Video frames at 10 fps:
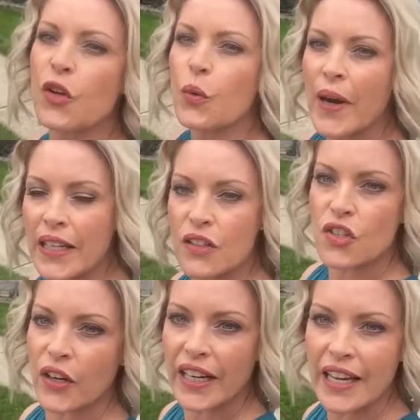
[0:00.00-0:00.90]
great
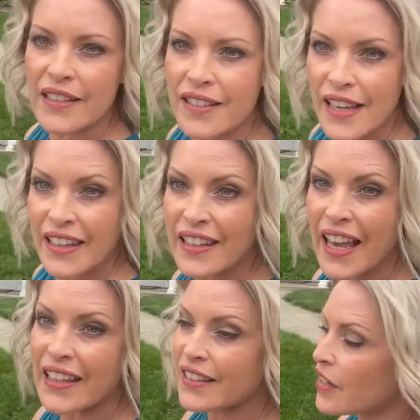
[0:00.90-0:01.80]
street. It's
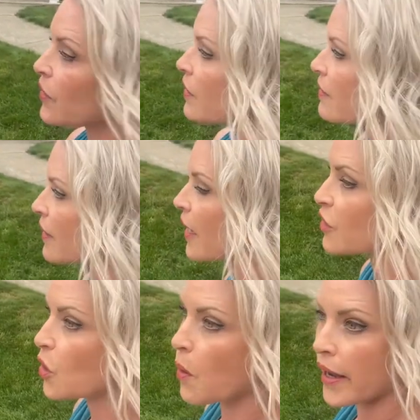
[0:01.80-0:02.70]
even listed as a
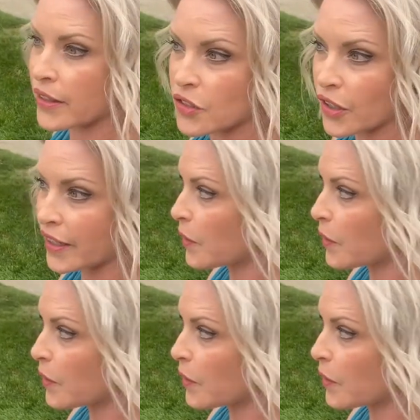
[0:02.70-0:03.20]
quiet street. And I